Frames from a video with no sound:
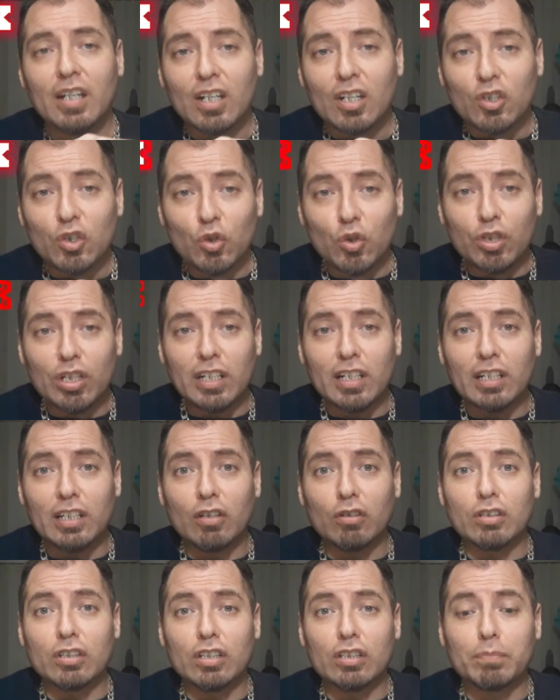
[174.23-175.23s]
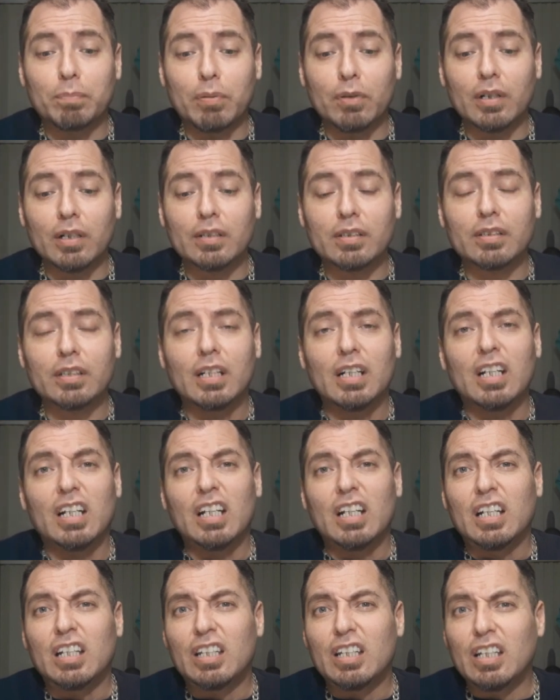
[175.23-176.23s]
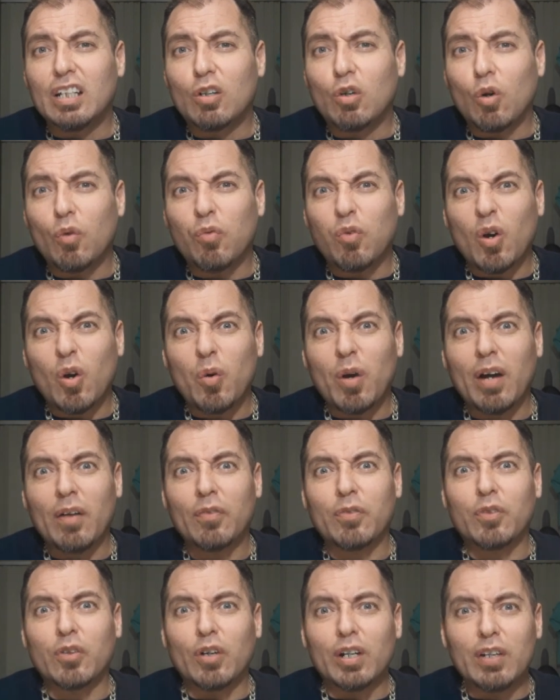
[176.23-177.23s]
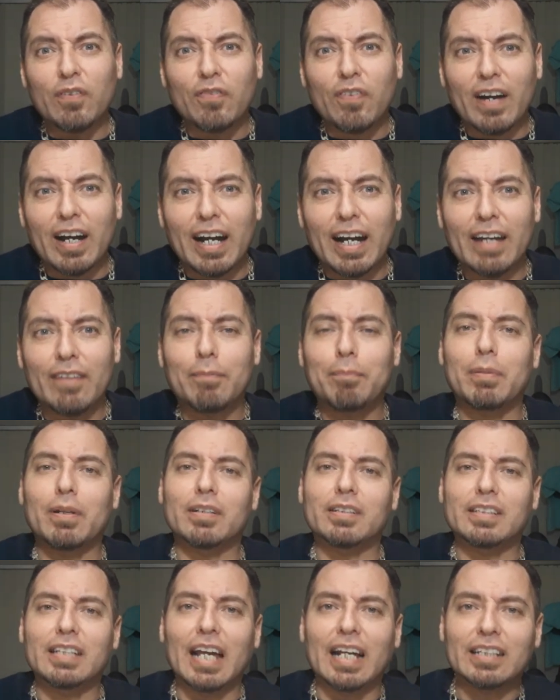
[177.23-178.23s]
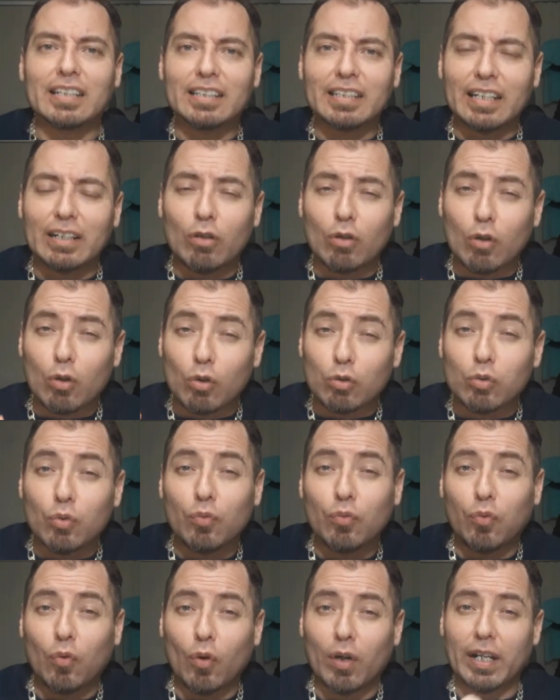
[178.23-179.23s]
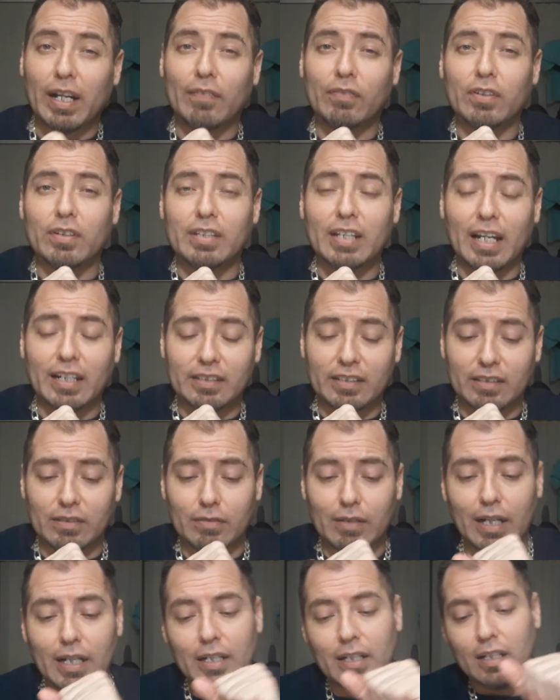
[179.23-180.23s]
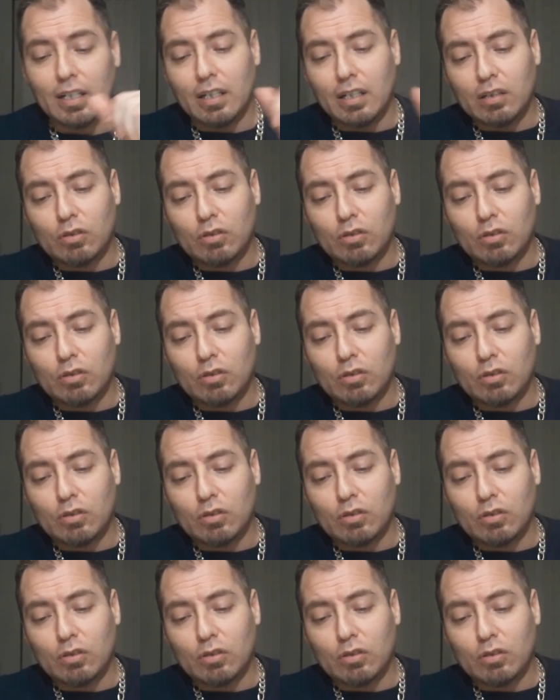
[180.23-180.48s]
Usually these books, they go for around 35 plus taxes. They go close to 40 after taxes, right?